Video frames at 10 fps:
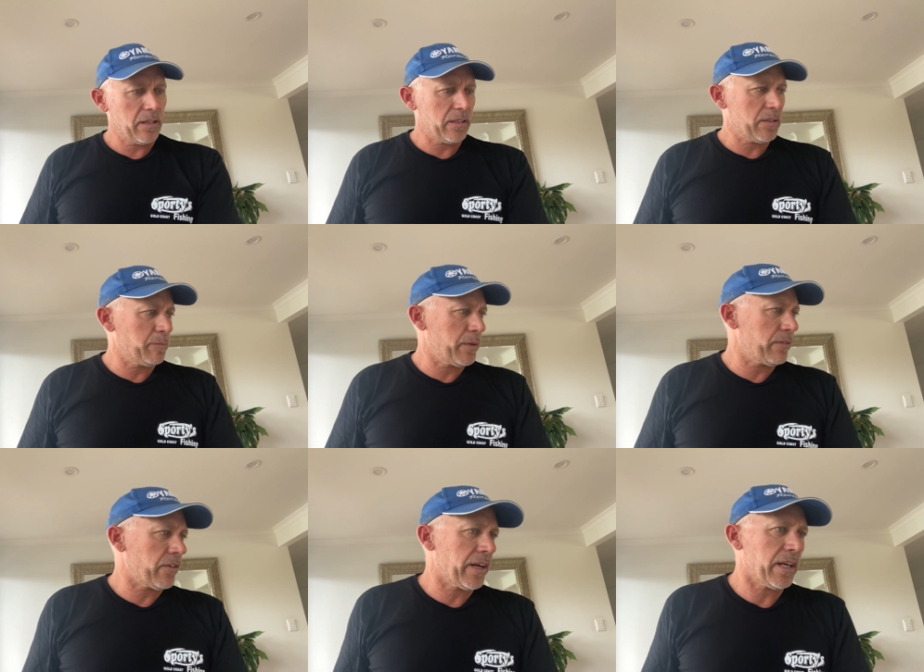that's a bit of
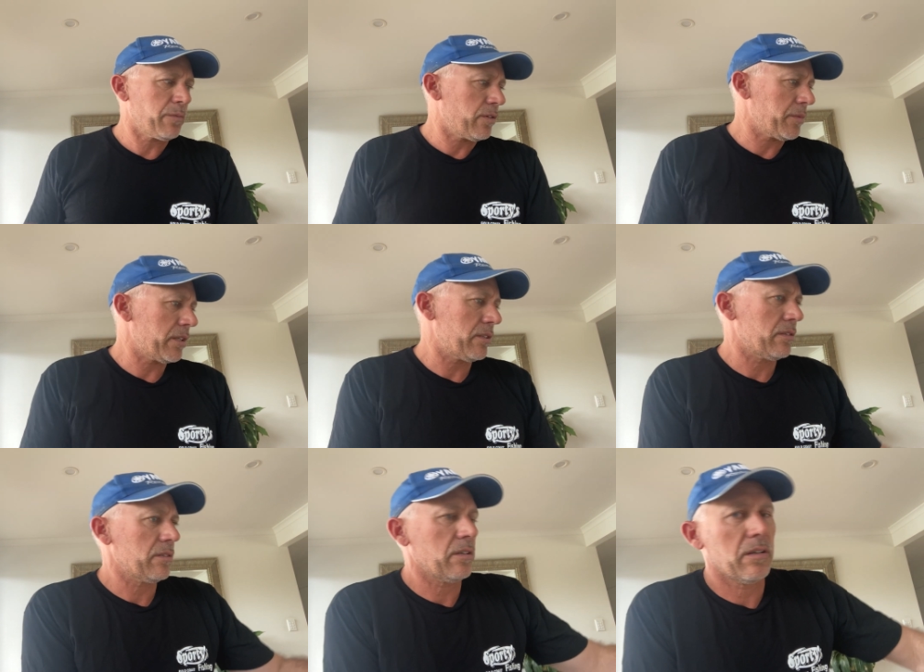a roundup from us.
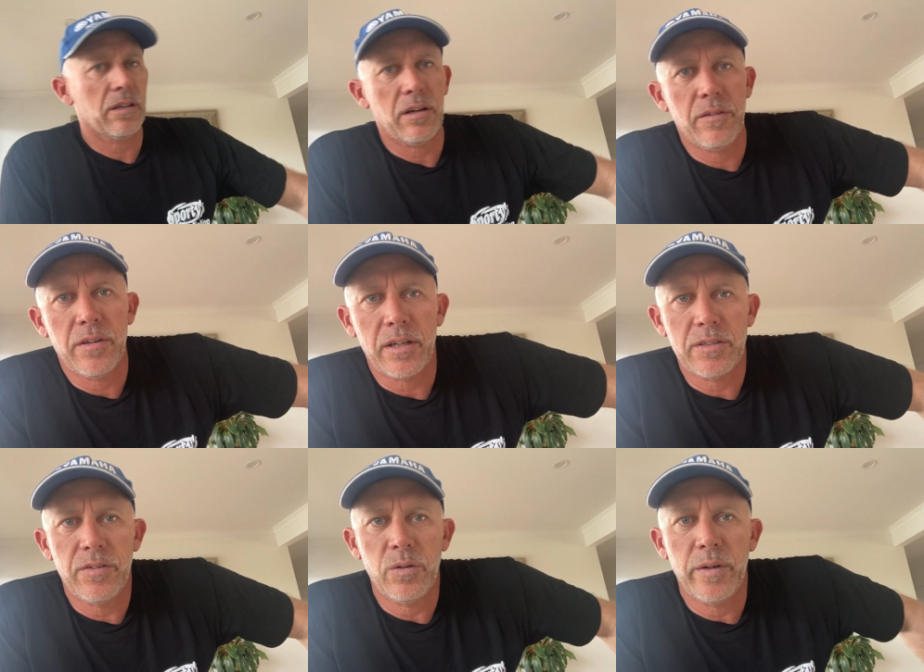So over the next
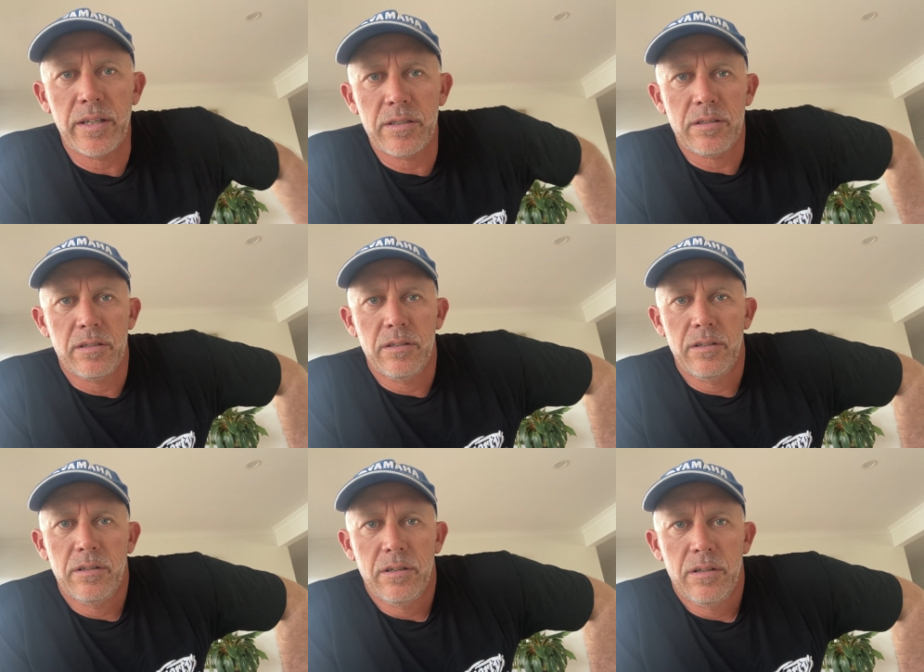few weeks,
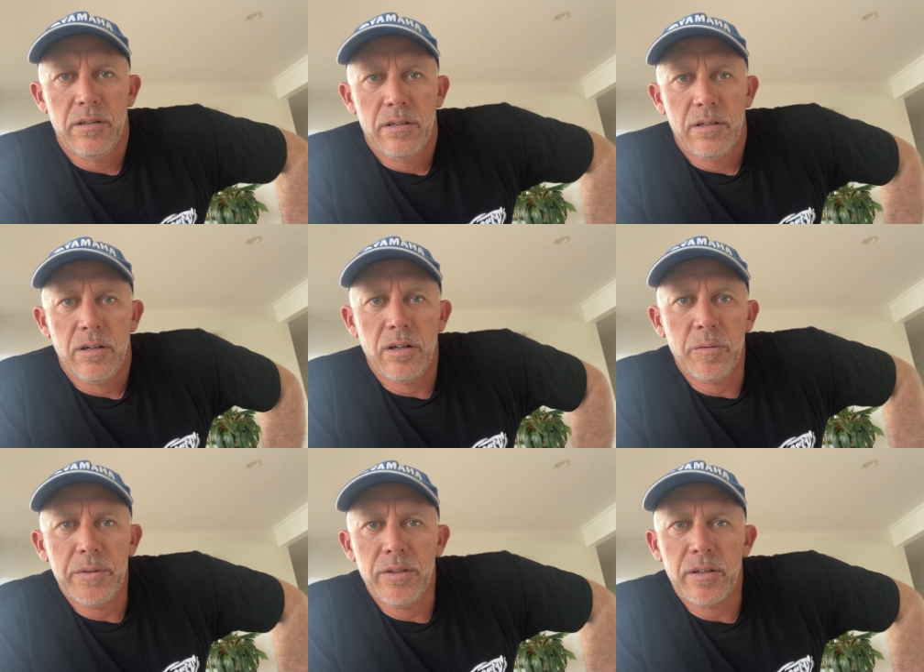I'll
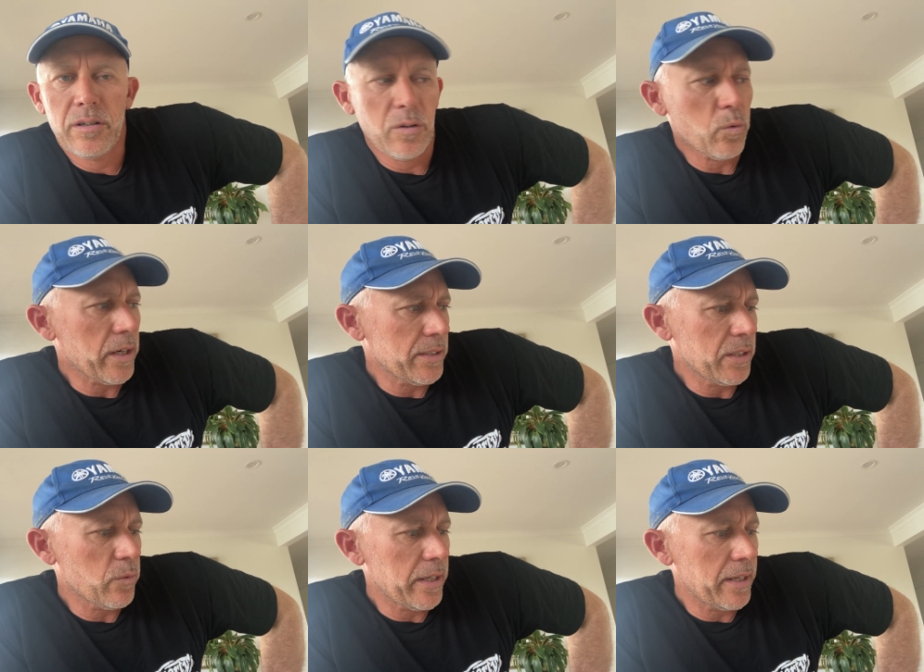be doing a lot of
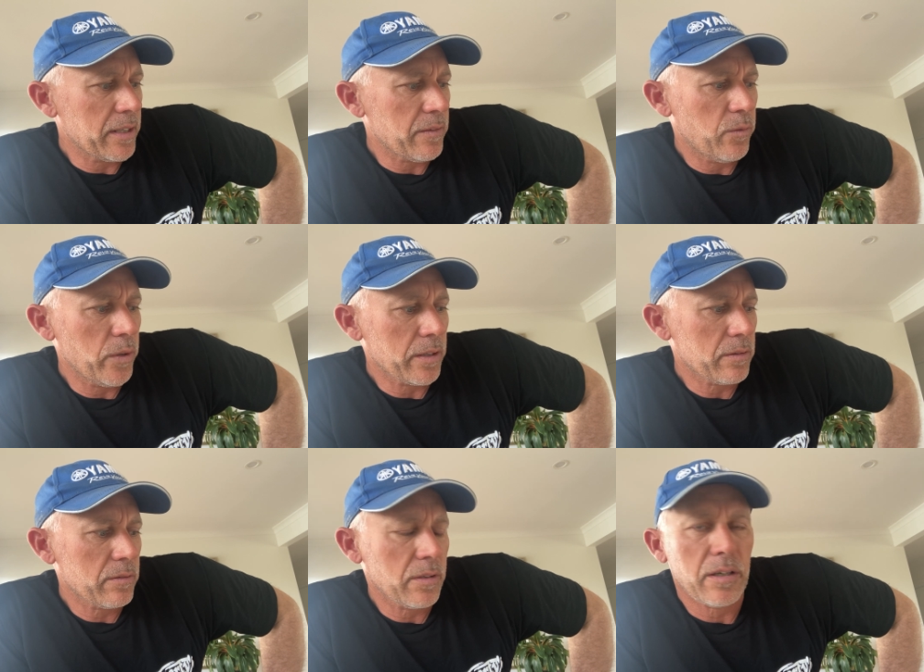whiting wading, and I've
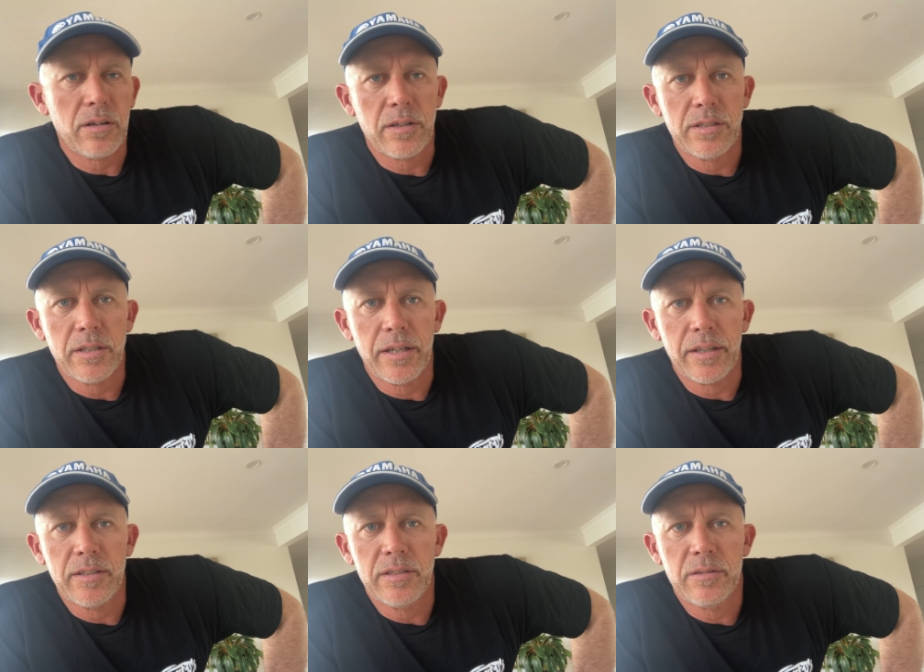done a lot of studying
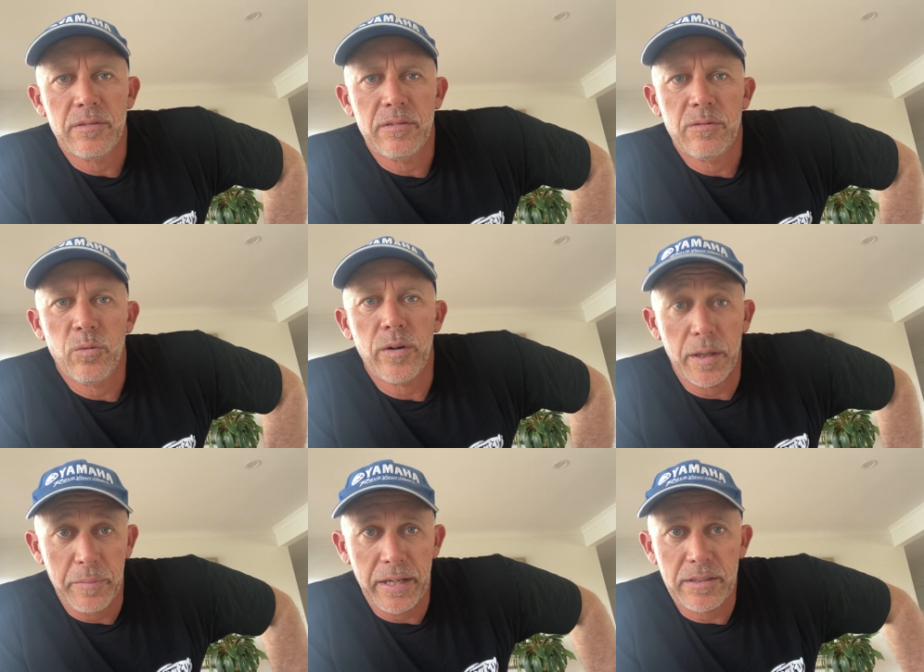these
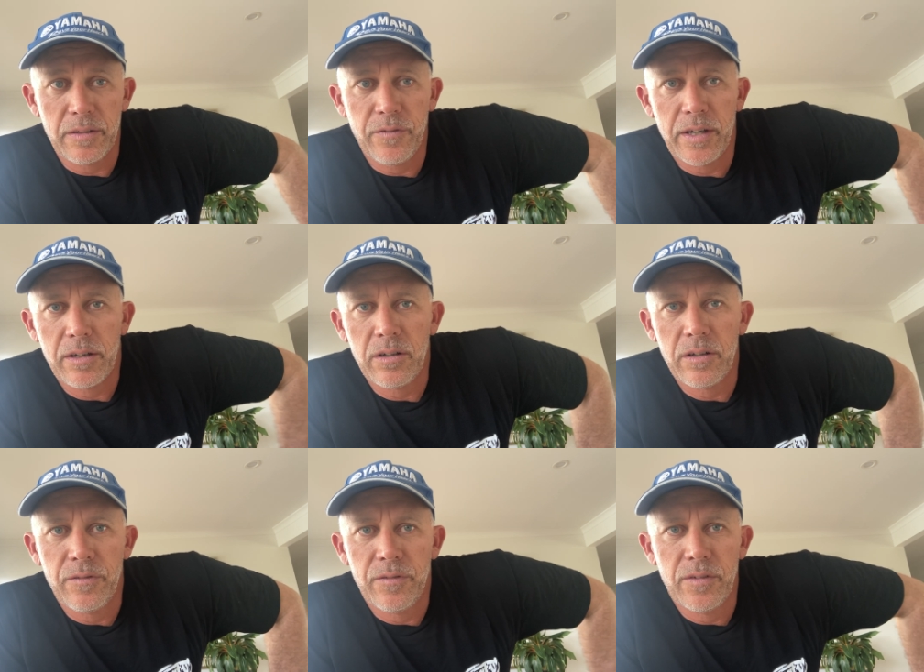wading banks and found a lot
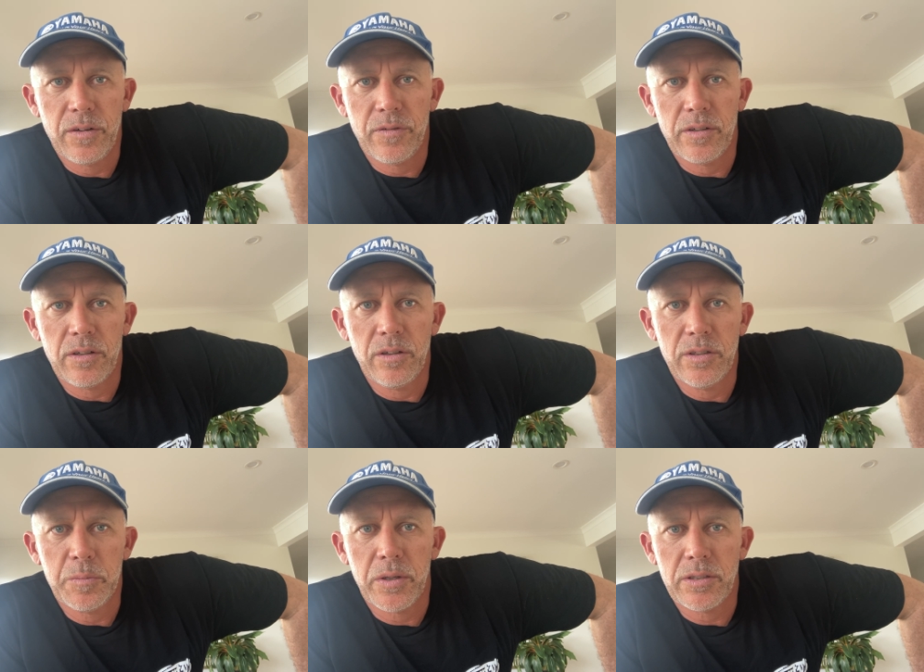of different new
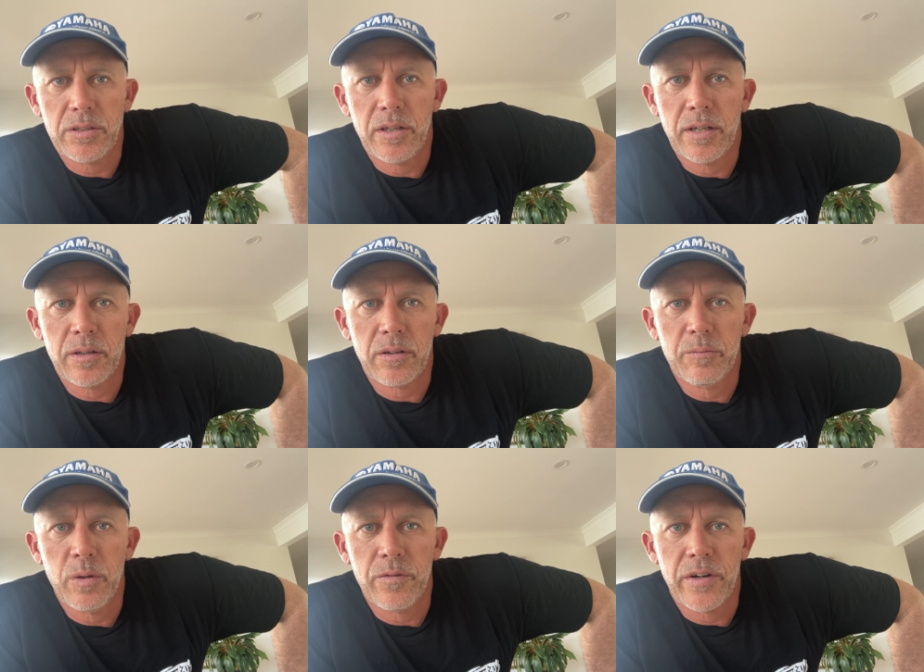spots, so you can
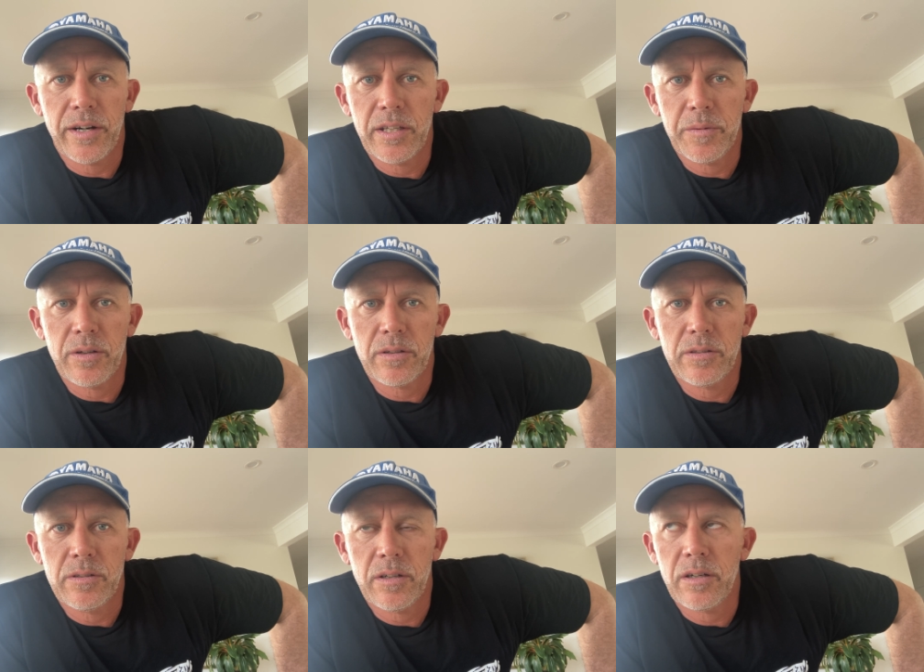move around them and
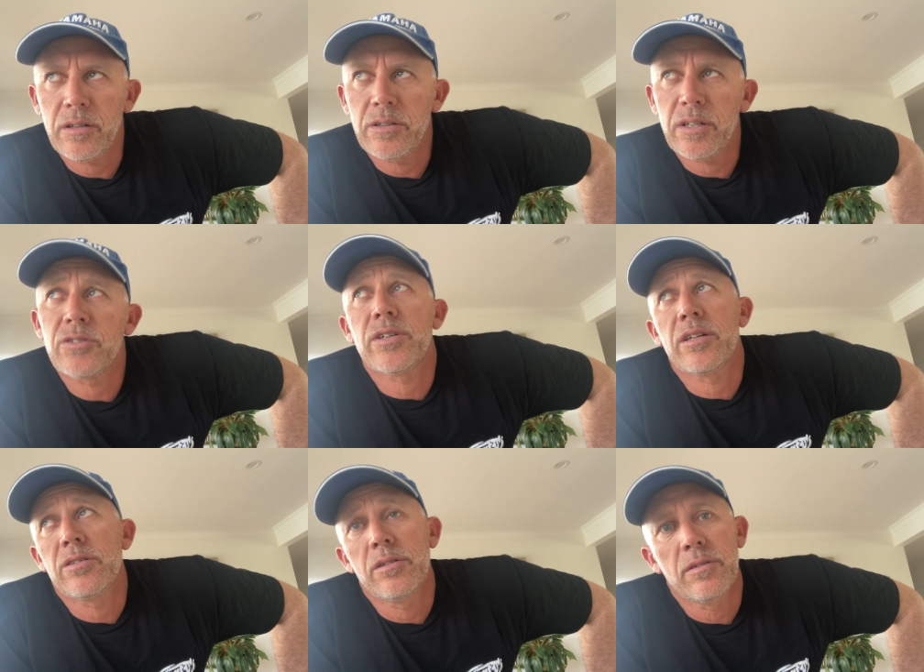I try
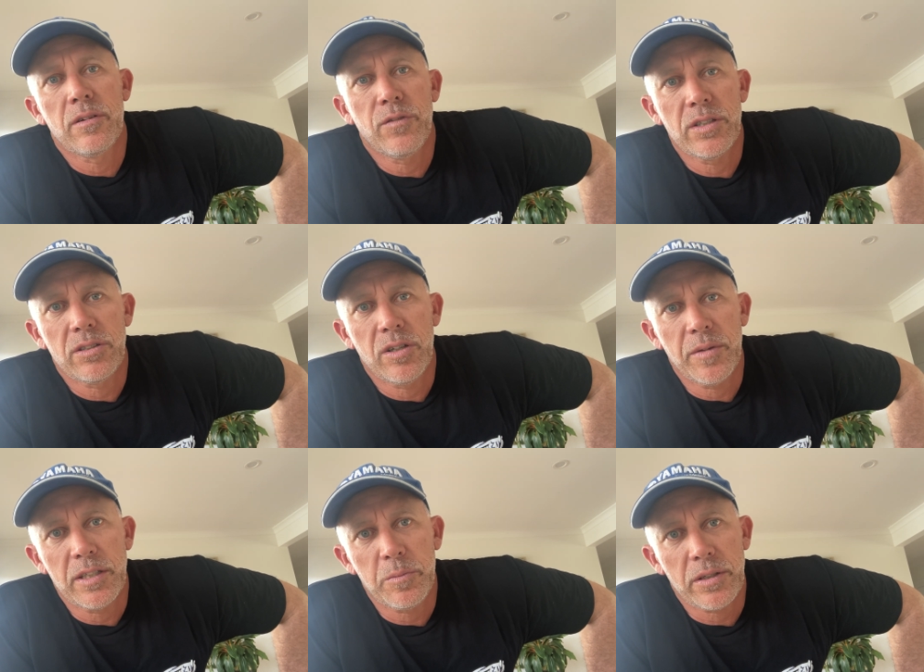not to fish too
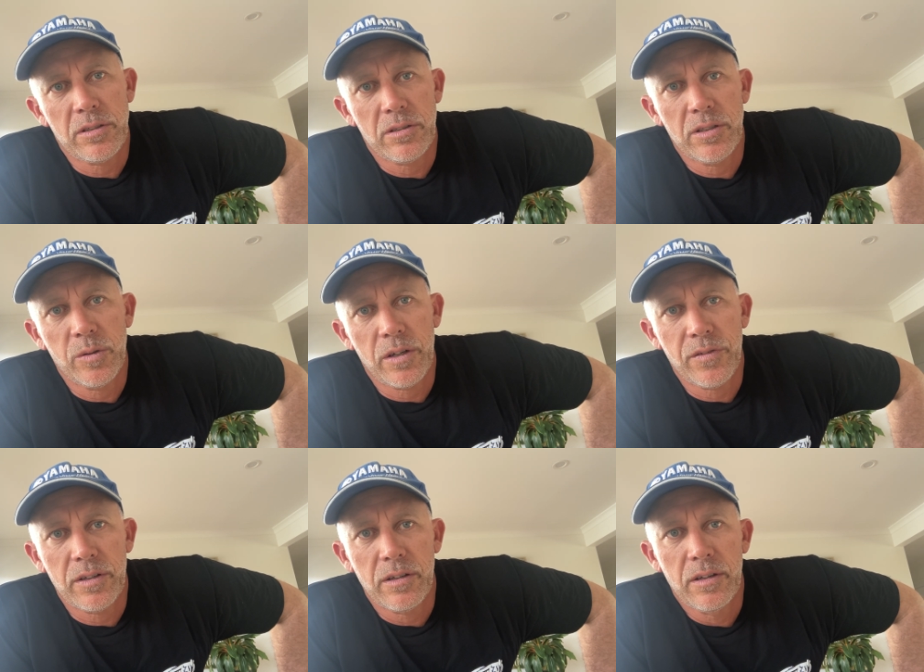many spots too
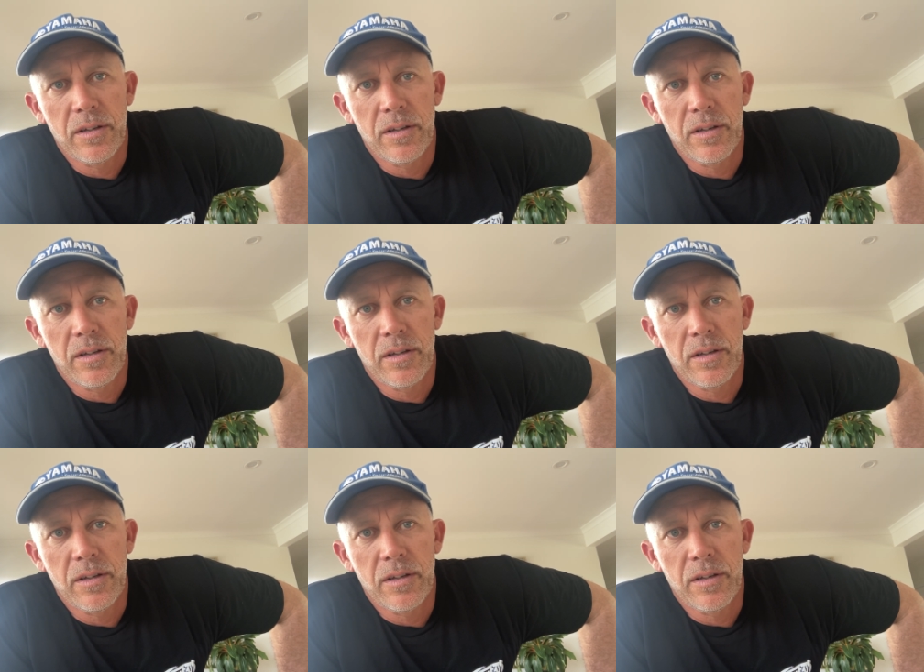often.